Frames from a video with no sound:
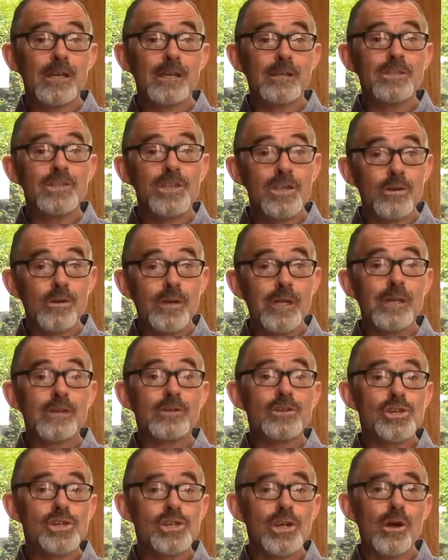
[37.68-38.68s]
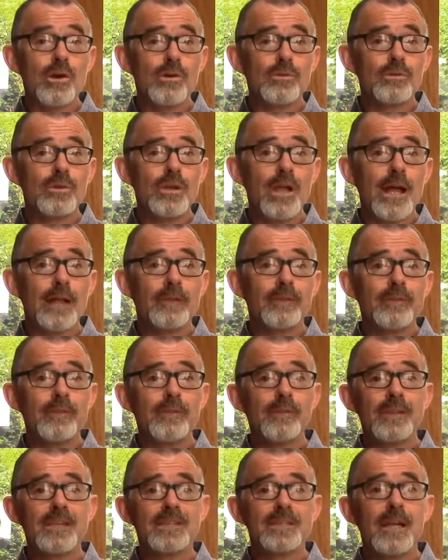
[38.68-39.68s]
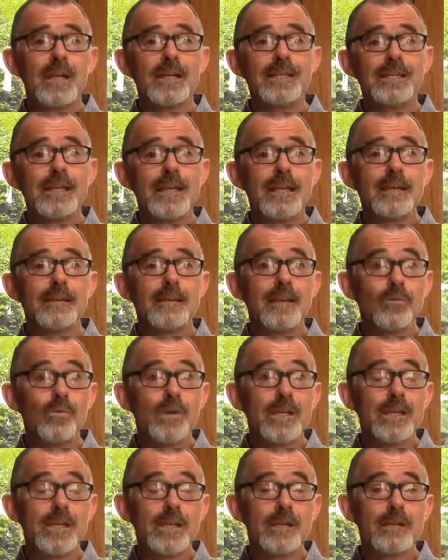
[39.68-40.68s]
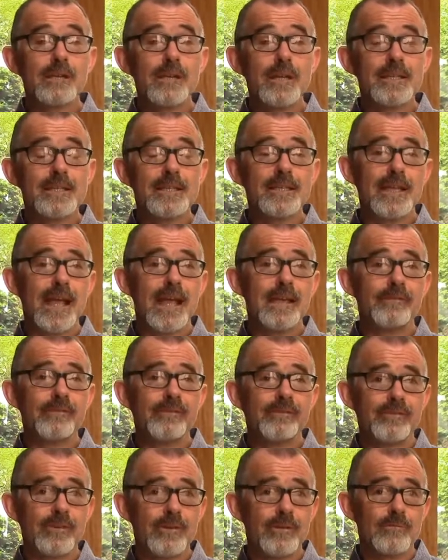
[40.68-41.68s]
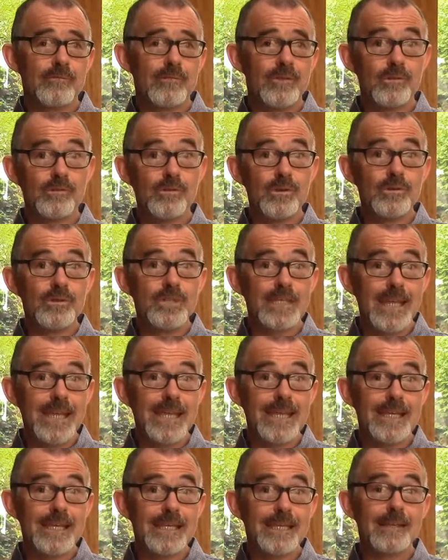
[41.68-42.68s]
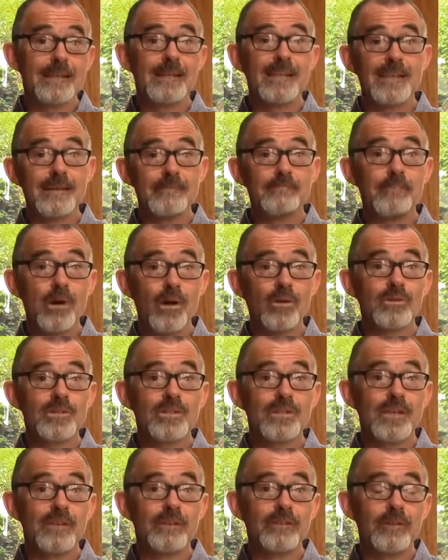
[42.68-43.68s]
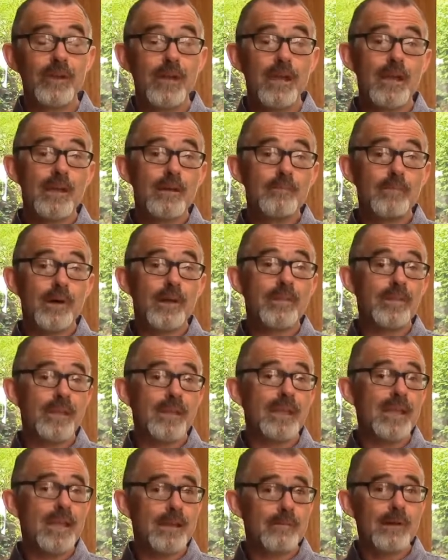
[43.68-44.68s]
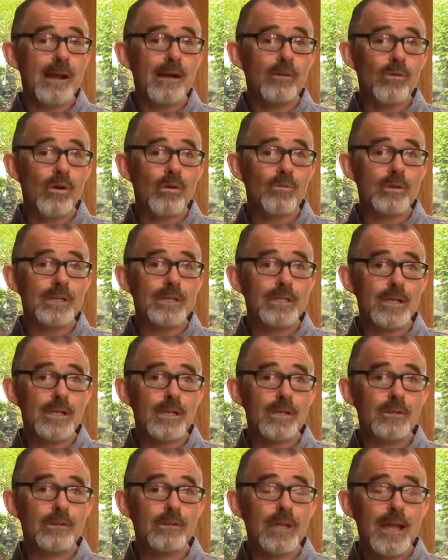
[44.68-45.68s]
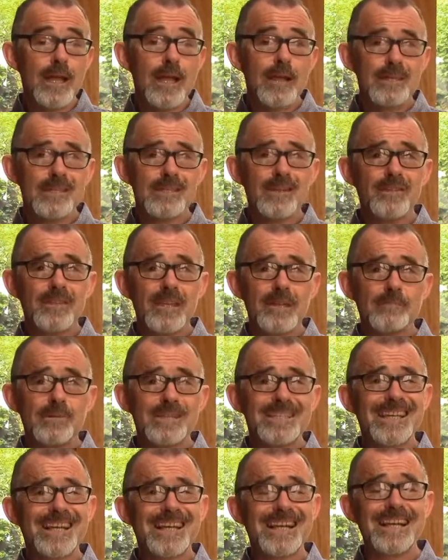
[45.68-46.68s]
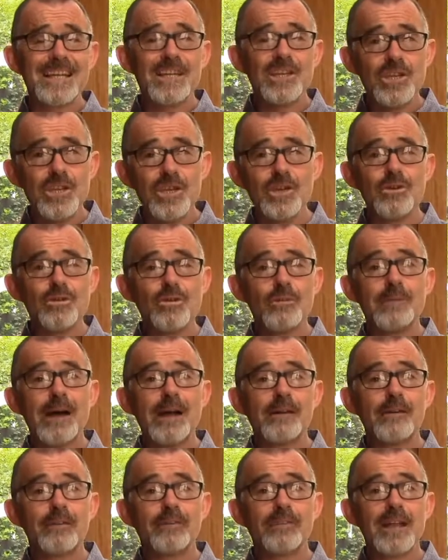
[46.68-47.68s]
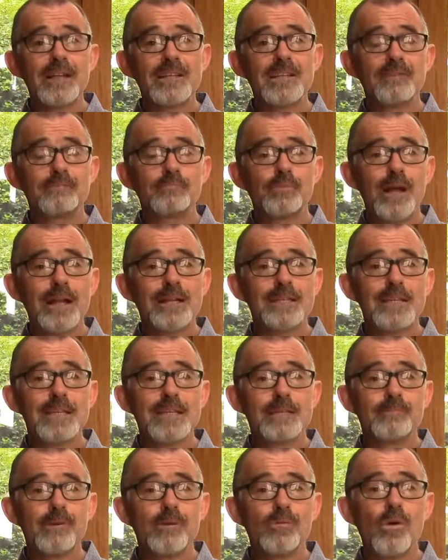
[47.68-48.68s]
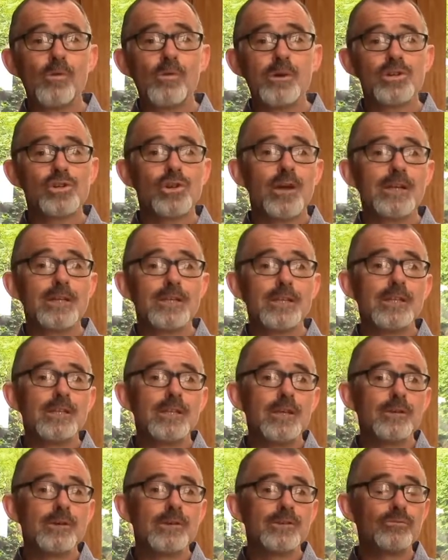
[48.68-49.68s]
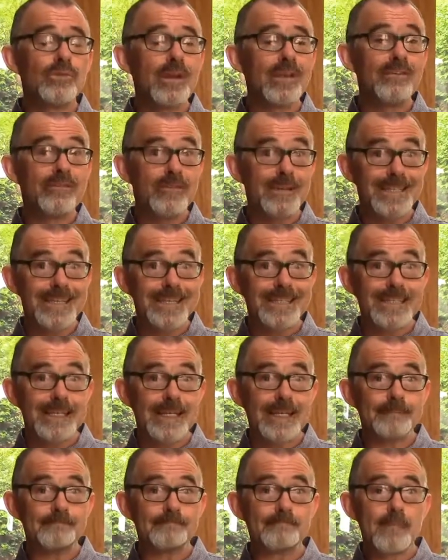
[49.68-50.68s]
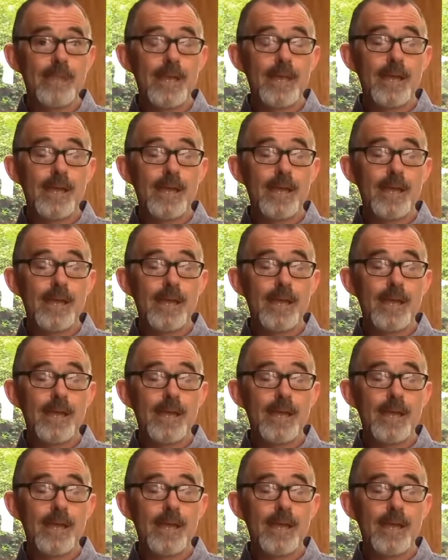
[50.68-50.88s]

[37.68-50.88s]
Dewey and Schoen and this idea that we can escape from the routine and the impulsive by thinking about what we do. There's nothing particularly new about reflective practice, but what we're trying to do is revisit it